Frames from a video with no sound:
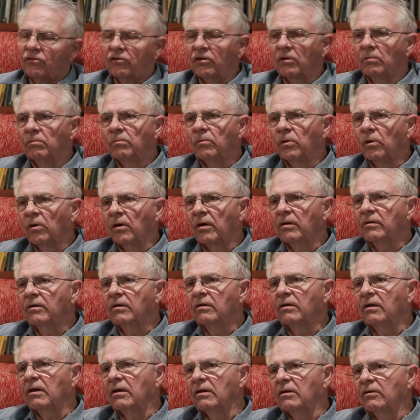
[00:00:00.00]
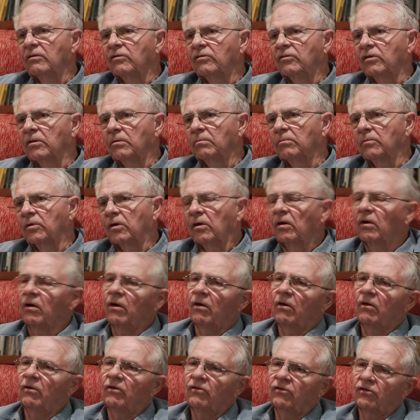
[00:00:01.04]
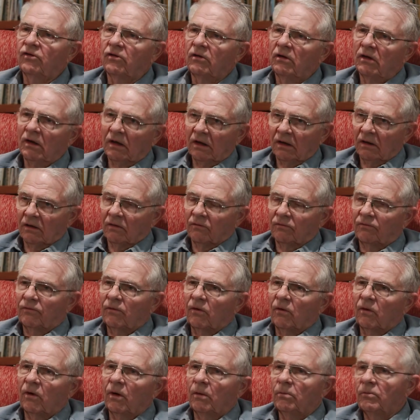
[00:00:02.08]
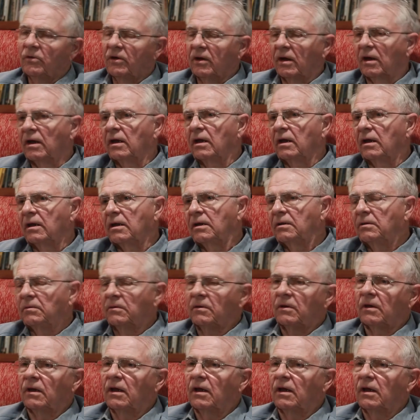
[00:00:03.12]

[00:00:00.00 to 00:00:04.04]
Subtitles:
Jim Borden and Jim Kearns formed a